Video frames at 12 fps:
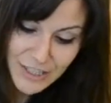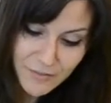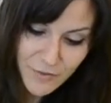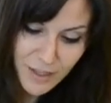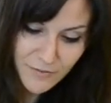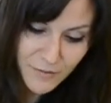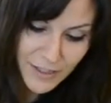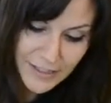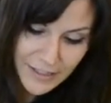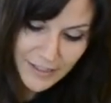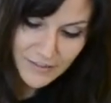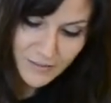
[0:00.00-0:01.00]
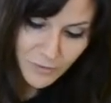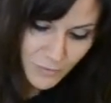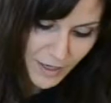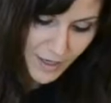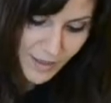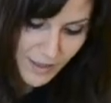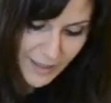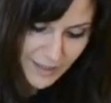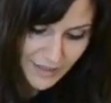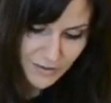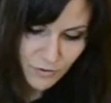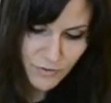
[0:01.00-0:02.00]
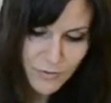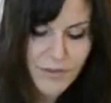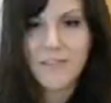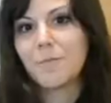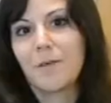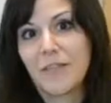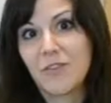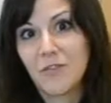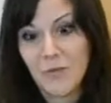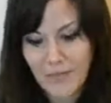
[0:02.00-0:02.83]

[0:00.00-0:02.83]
If you have grandkids as well, it's a great recipe to do with